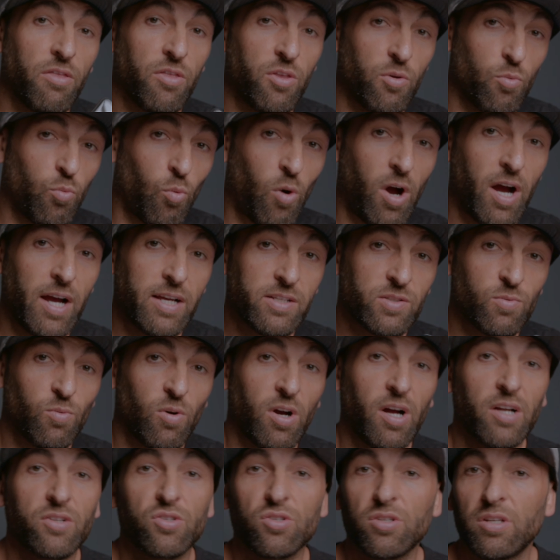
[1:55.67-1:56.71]
the Wyze
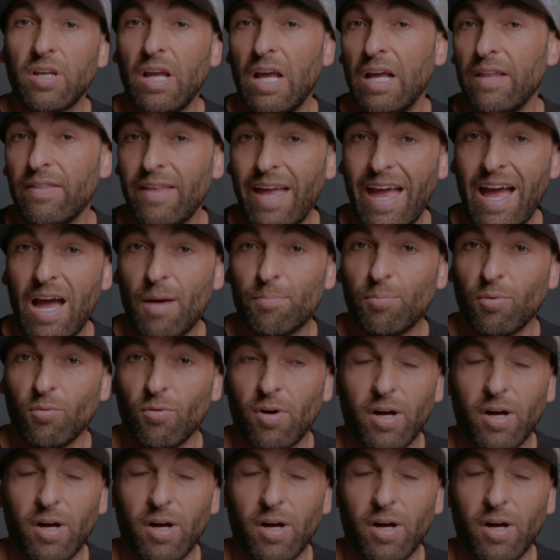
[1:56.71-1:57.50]
Watch and the Apple